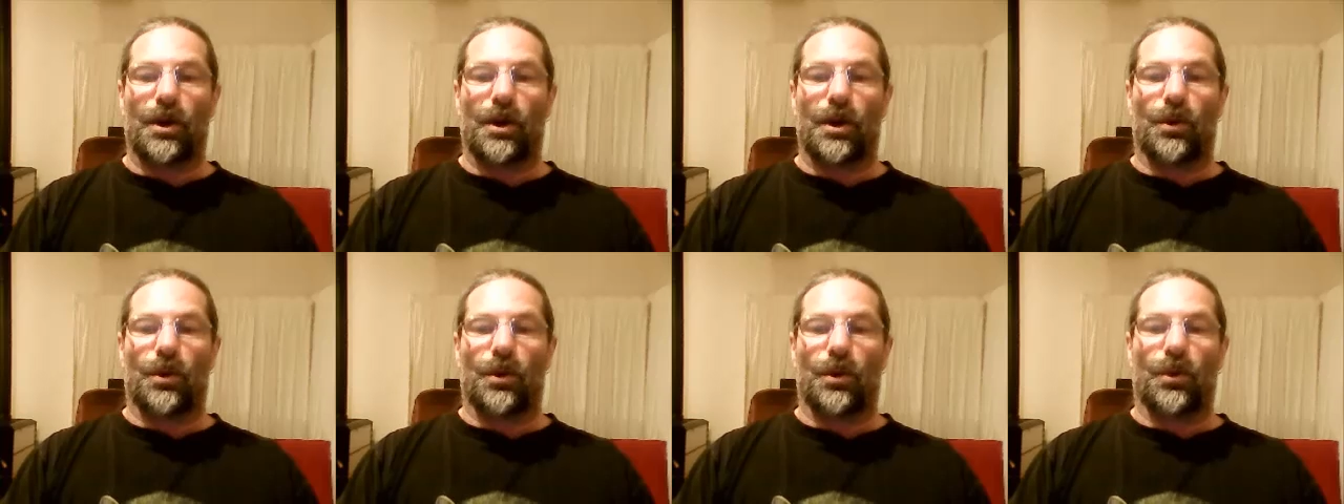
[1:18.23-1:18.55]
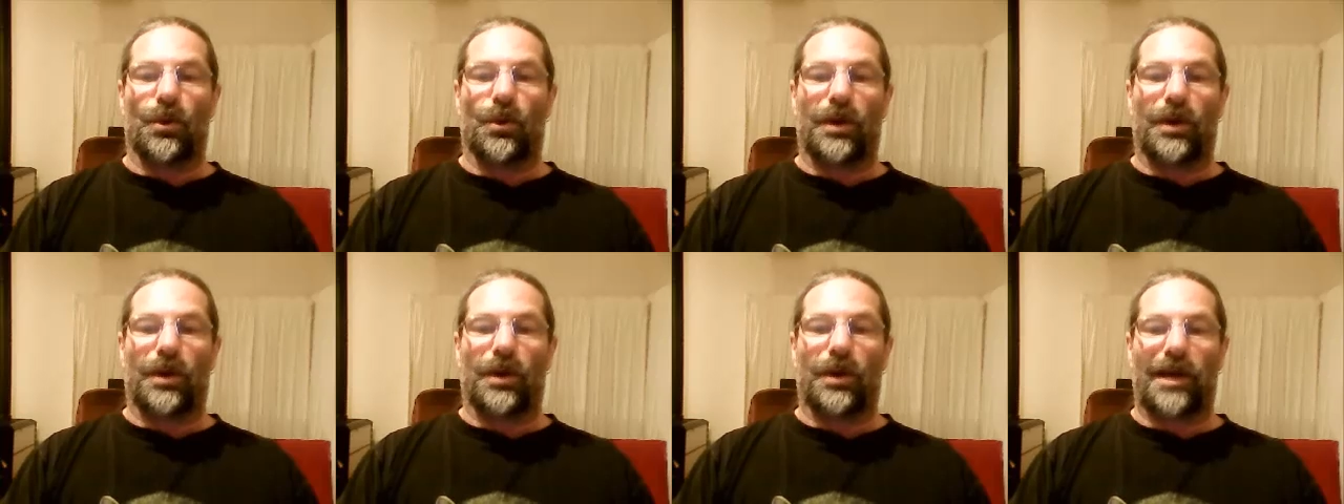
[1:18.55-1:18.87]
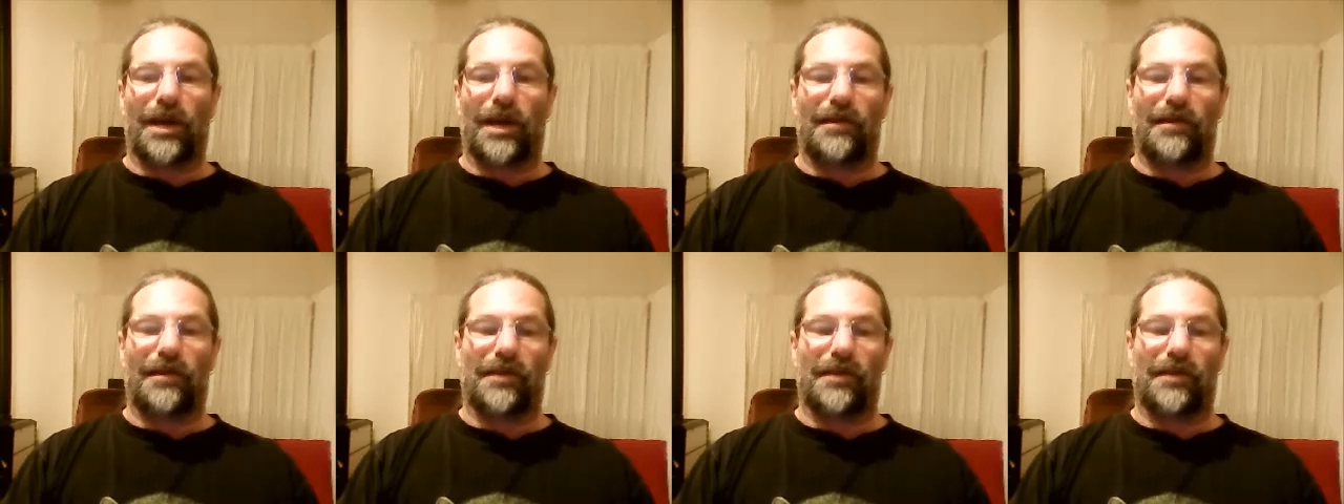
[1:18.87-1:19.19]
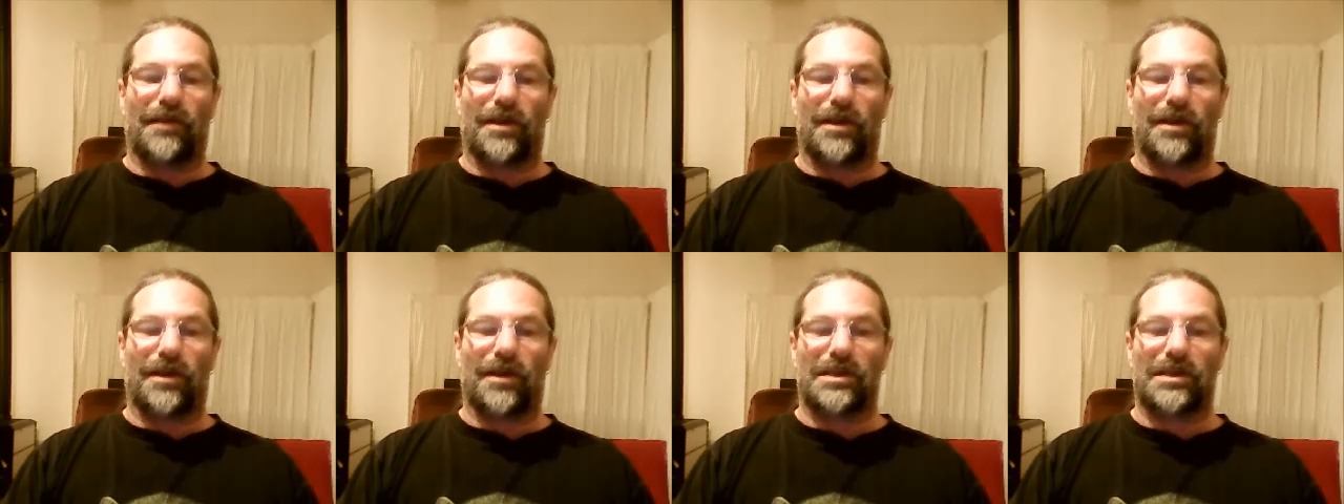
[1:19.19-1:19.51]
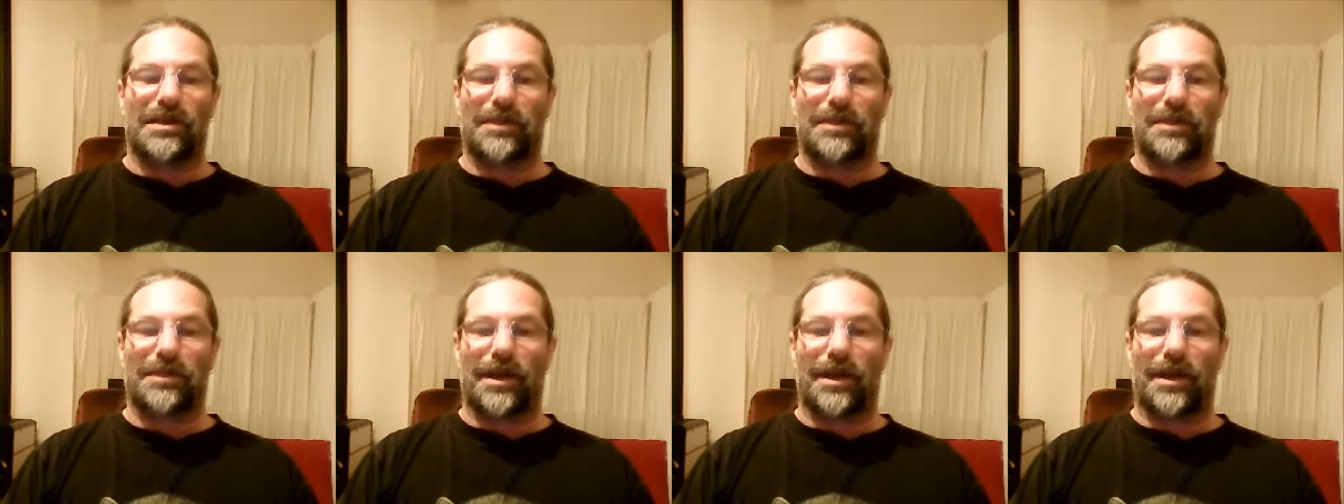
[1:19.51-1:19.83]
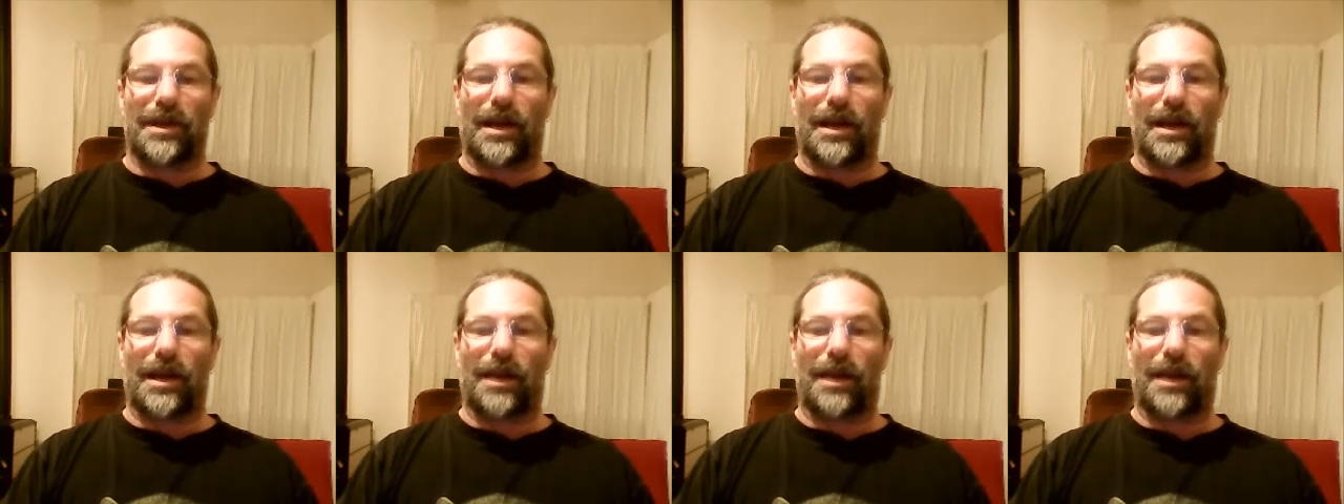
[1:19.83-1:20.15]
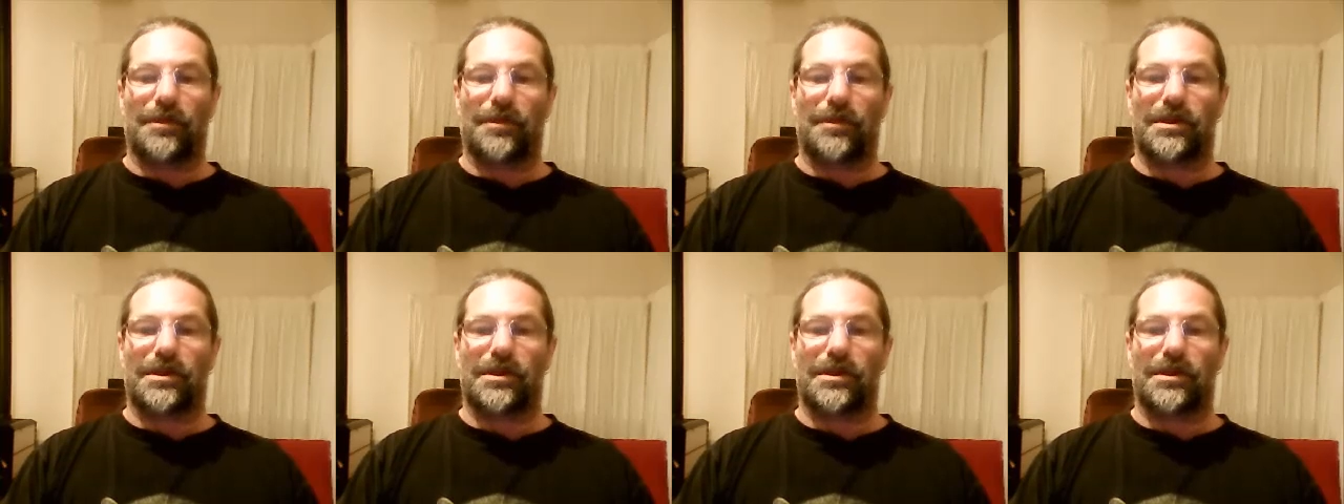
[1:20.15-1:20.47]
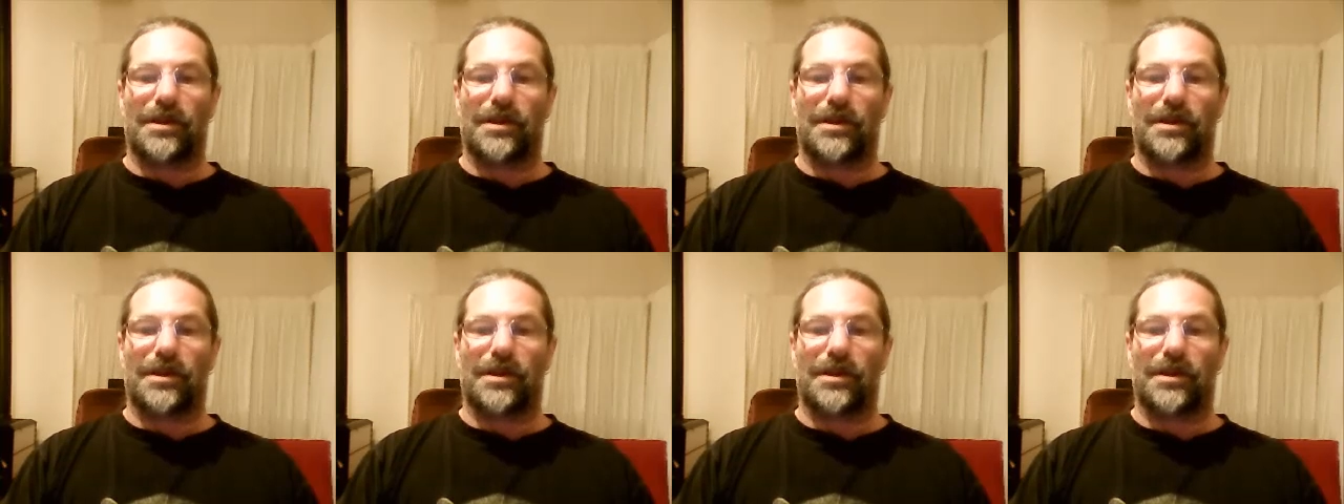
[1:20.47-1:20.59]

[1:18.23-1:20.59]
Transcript: or carrying around spare clamps.